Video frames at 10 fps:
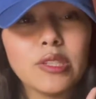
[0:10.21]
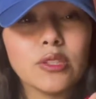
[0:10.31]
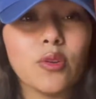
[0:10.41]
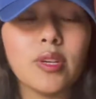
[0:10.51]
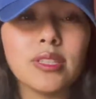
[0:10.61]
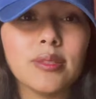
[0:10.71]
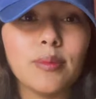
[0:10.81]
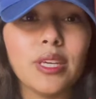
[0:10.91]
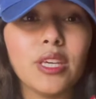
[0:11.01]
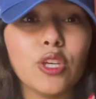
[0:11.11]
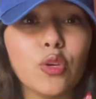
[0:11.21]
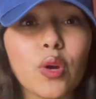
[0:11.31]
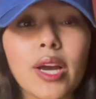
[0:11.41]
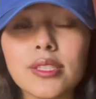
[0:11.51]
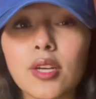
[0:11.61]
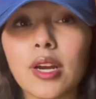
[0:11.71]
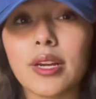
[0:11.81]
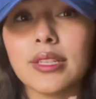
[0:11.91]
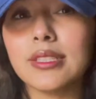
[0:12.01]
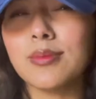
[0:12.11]
is going to be you guys are
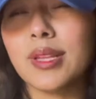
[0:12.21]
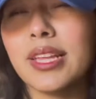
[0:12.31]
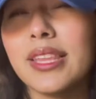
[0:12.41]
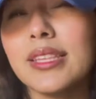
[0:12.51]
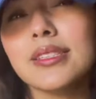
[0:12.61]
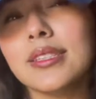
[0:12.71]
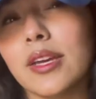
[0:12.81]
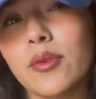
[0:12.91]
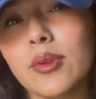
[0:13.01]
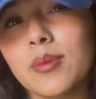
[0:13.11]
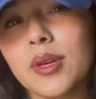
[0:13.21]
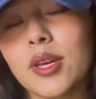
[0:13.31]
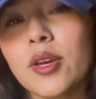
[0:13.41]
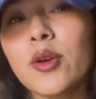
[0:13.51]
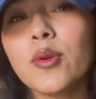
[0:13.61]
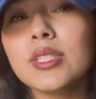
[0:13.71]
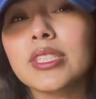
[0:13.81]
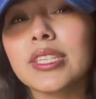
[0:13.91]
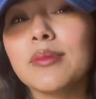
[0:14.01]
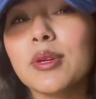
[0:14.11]
going to spend like this day with me, which
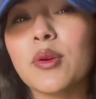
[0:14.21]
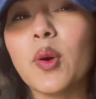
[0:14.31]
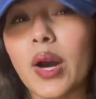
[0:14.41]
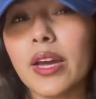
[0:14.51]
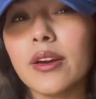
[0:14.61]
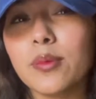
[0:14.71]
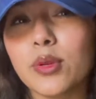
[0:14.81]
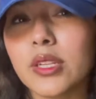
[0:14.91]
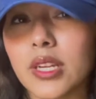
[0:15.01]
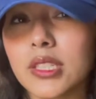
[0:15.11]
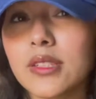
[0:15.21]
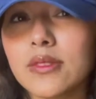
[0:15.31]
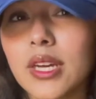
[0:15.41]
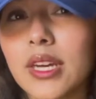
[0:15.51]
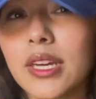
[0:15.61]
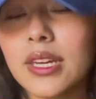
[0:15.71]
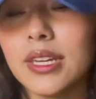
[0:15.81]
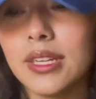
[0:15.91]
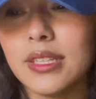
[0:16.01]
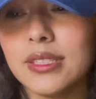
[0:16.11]
is going to be quite a productive day
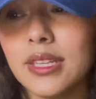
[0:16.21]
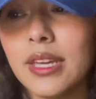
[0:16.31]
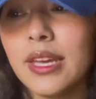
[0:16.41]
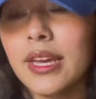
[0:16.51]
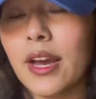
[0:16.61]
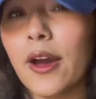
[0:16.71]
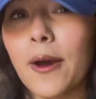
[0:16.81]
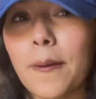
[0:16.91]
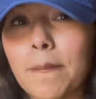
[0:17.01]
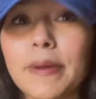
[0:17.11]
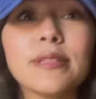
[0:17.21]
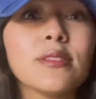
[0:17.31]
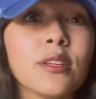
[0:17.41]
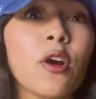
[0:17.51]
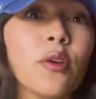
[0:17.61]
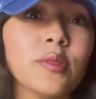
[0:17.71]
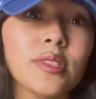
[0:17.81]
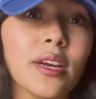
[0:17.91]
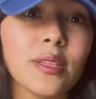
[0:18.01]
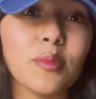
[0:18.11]
because um, it's, oh, it's
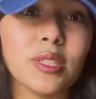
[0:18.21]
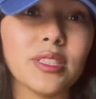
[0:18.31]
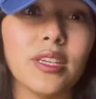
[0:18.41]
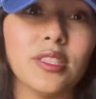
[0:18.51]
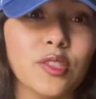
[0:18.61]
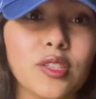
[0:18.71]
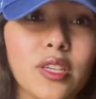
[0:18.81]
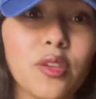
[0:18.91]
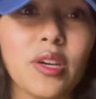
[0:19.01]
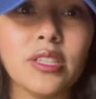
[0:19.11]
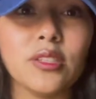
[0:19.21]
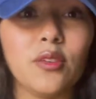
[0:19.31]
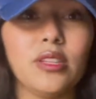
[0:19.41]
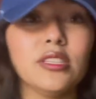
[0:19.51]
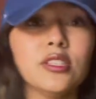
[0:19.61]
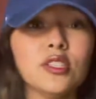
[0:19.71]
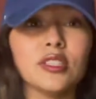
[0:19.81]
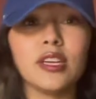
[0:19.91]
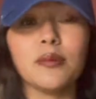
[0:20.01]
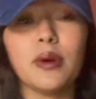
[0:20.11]
not going to be today, just letting you guys know. This is
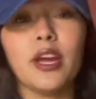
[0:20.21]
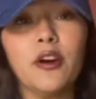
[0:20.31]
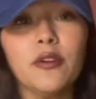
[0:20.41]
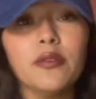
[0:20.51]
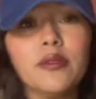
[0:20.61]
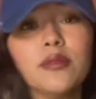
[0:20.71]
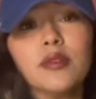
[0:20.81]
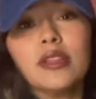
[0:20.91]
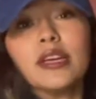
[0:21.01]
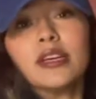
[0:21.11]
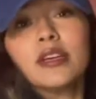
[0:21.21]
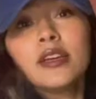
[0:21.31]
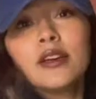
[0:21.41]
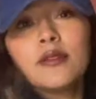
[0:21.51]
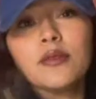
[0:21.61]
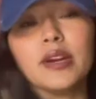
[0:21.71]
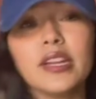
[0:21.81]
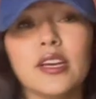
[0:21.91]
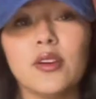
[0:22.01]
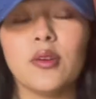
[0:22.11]
just like my outfit for like
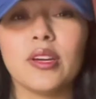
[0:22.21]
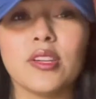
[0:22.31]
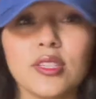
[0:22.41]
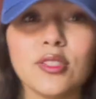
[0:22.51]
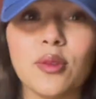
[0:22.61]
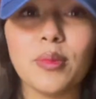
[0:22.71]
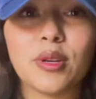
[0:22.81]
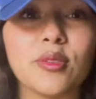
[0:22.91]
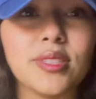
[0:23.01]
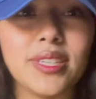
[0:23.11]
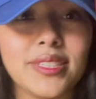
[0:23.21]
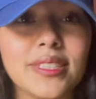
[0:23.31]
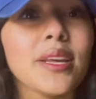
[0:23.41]
Friday. Oh, I couldn't show my Cortezes.